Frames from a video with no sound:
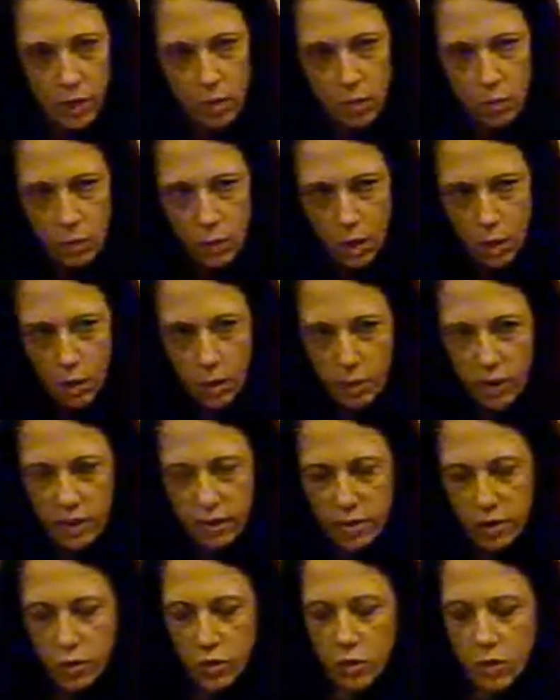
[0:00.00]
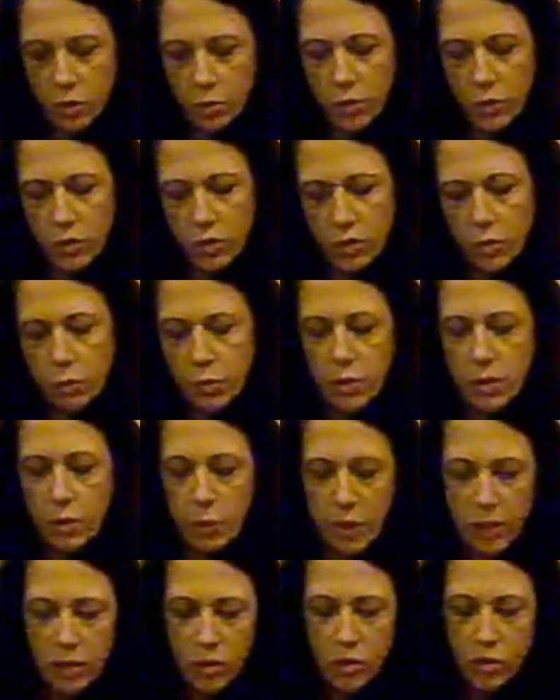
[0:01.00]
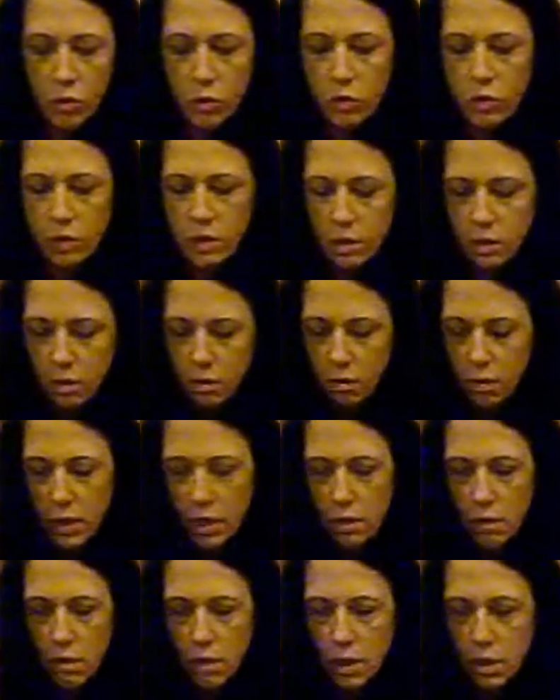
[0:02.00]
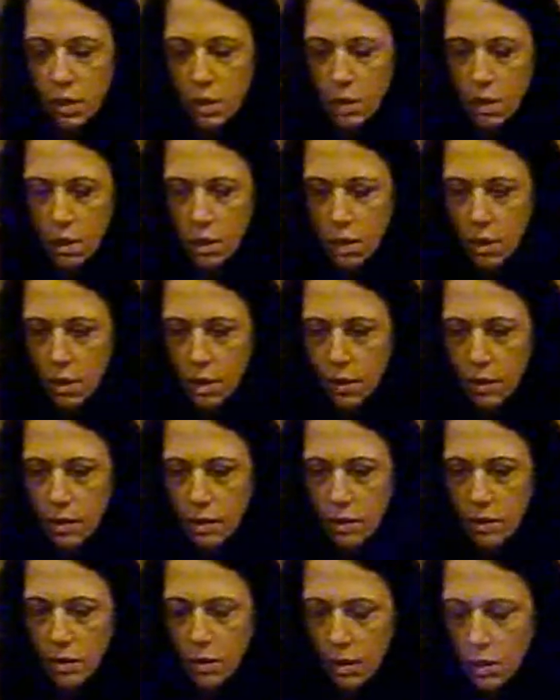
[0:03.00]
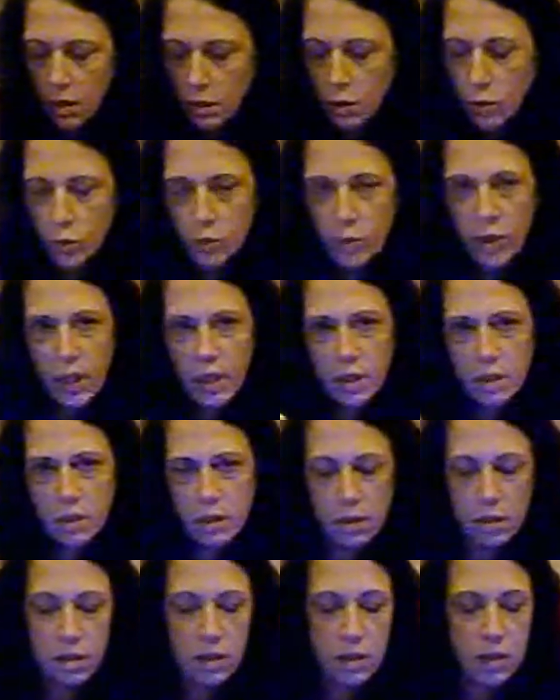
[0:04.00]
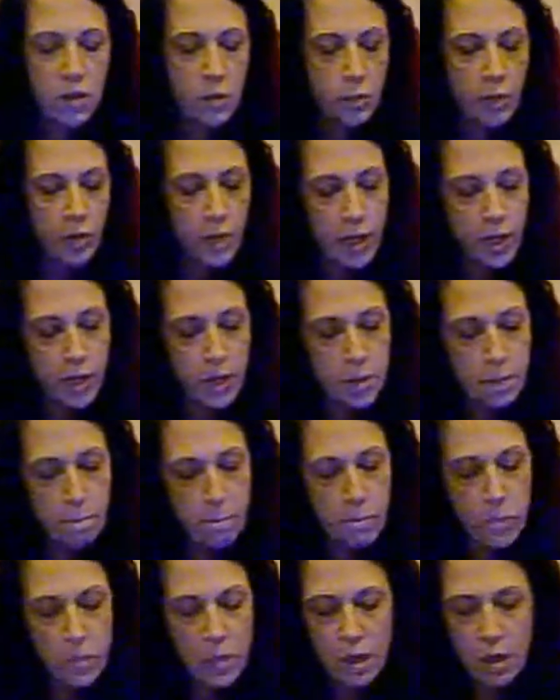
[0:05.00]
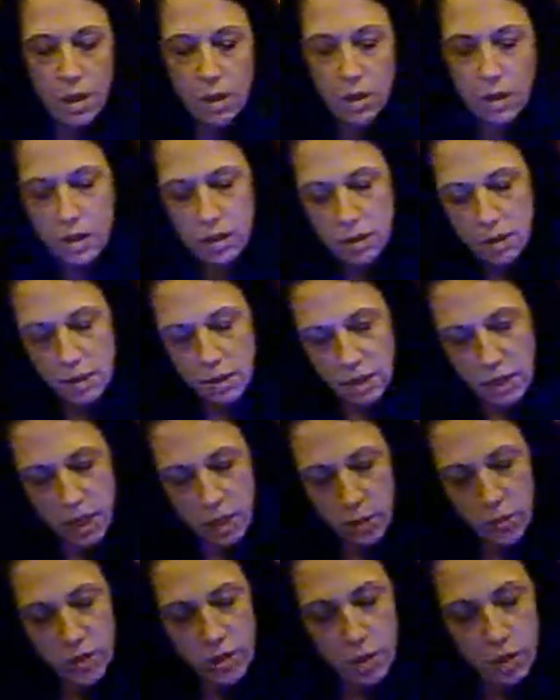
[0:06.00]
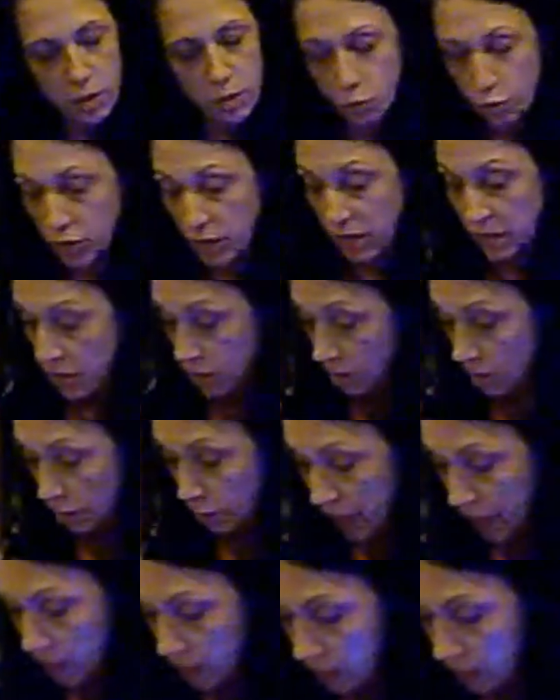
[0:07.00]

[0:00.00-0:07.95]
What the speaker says: I think you're supposed to put a piece of crystal here and it illuminates the display. This is an empty pretzel box.